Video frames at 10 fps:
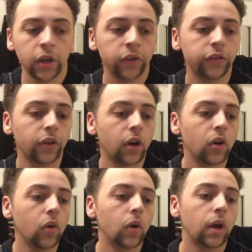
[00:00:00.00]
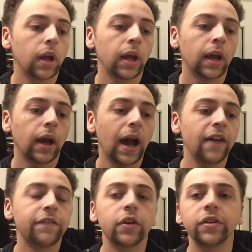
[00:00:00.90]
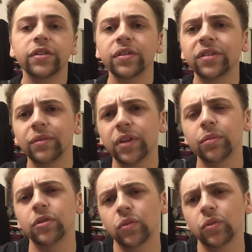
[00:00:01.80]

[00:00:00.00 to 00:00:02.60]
So I feel as this September